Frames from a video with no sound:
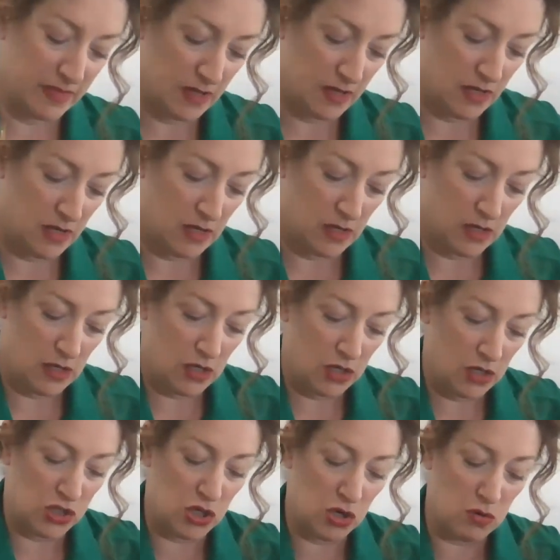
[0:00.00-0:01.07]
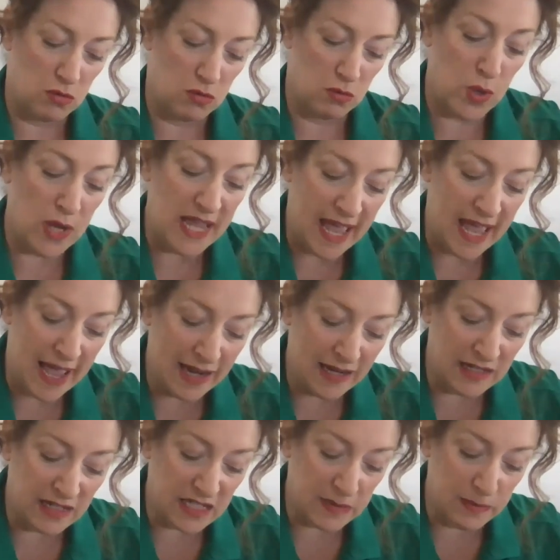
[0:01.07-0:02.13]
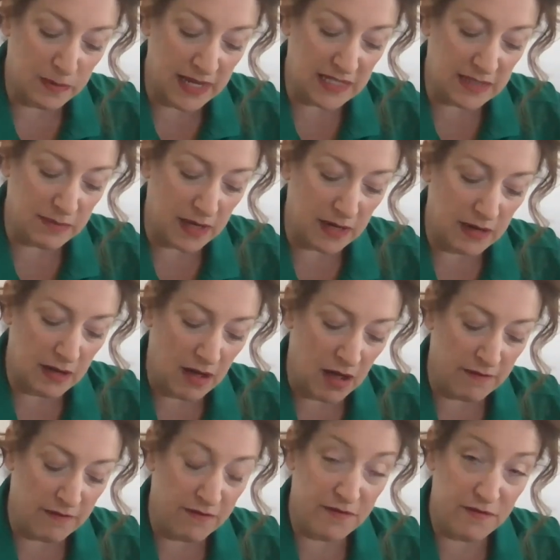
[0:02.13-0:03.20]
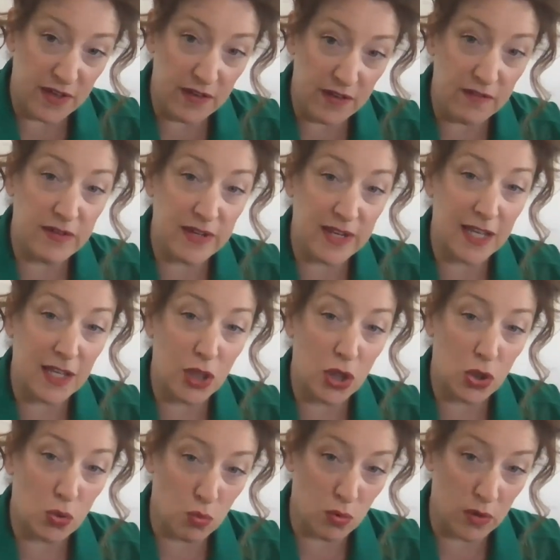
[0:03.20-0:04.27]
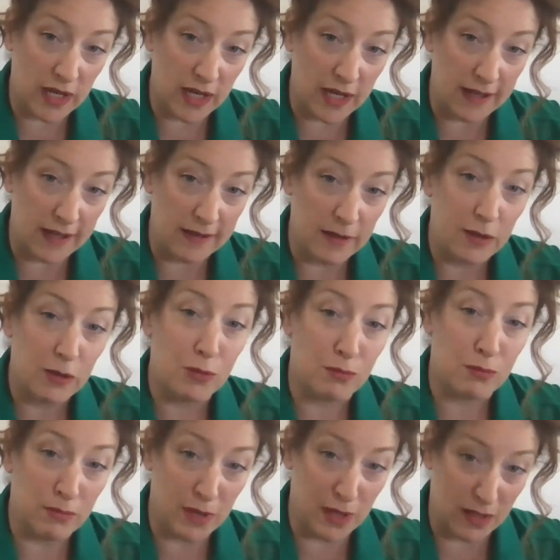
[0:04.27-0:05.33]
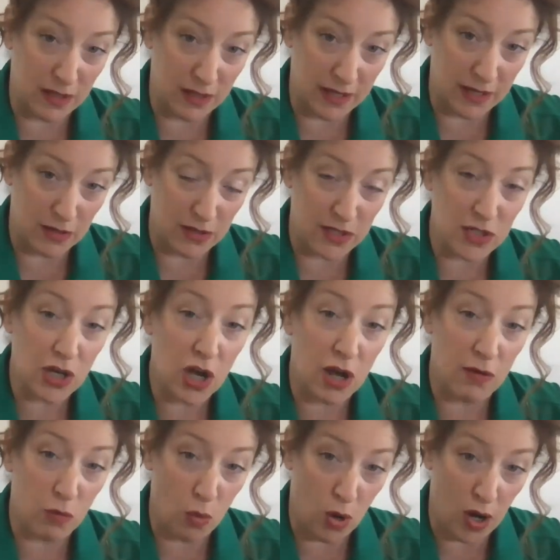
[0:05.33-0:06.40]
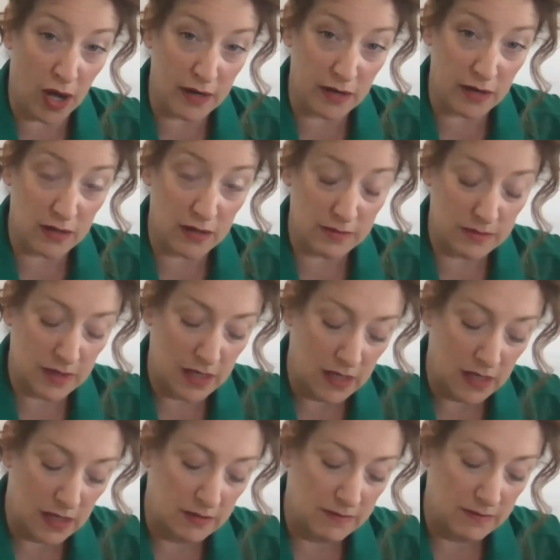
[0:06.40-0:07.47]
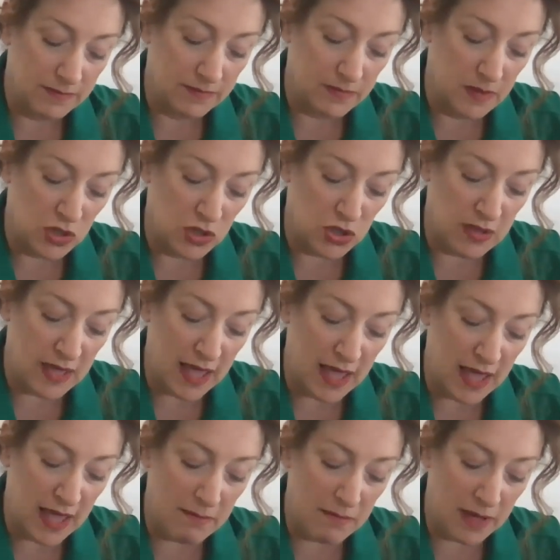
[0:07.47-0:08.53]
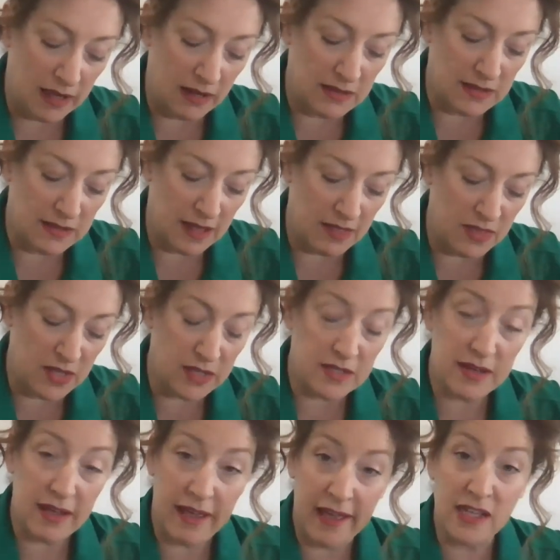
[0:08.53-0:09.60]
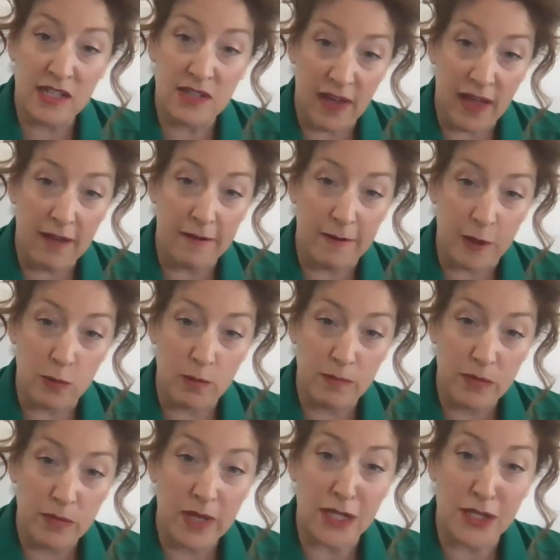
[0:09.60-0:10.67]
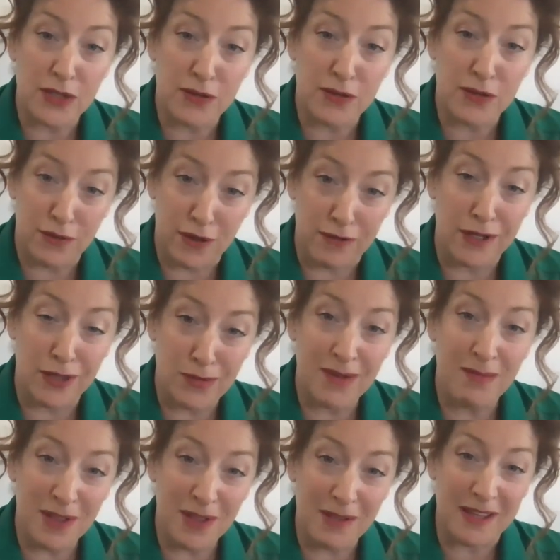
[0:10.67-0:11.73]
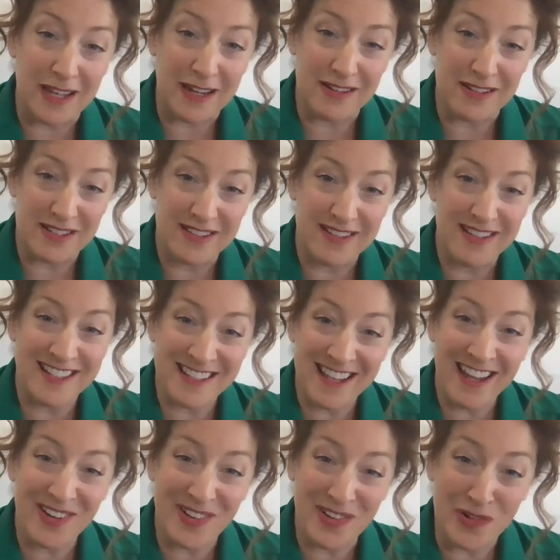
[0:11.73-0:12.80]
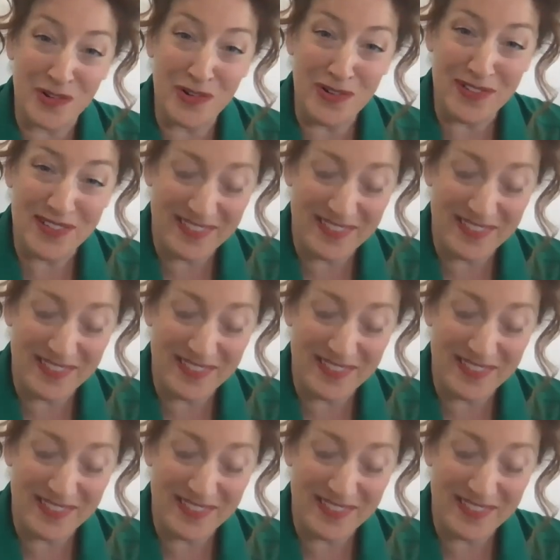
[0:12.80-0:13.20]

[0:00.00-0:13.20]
So we had a displacement of 53 milliliters of water. So that means that this egg's volume is 53 milliliters. Isn't that cool?